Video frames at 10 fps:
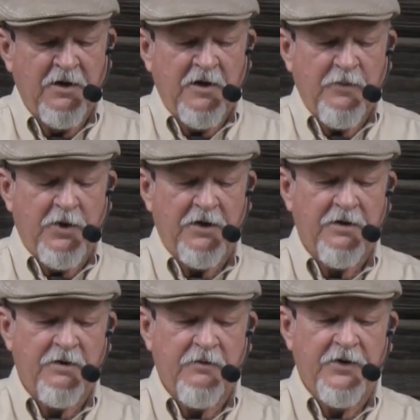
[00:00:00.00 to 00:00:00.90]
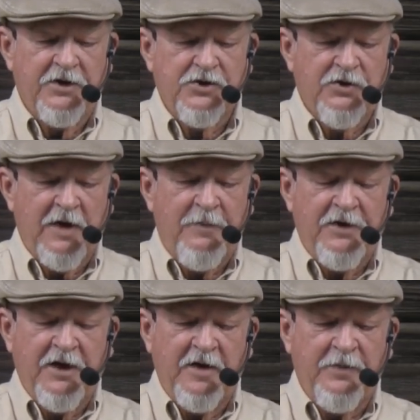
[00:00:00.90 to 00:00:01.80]
But this strapping
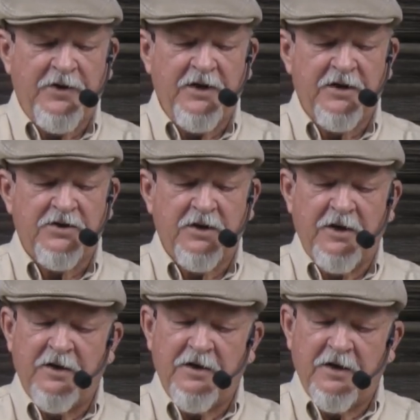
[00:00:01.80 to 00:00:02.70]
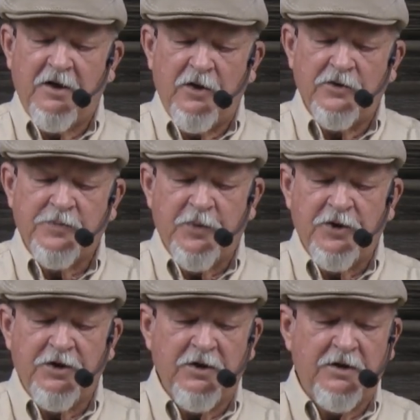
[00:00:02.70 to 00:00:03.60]
tape and this, and it holds pretty
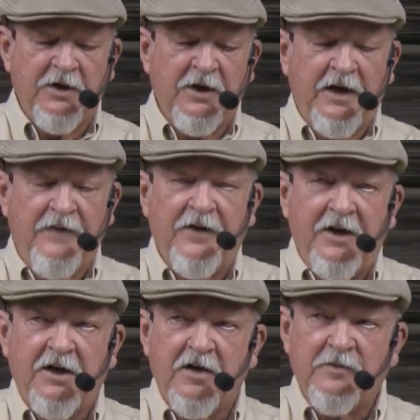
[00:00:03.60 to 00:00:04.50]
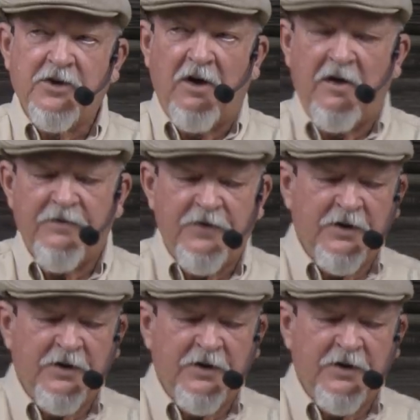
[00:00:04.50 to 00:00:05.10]
good. And then it comes off,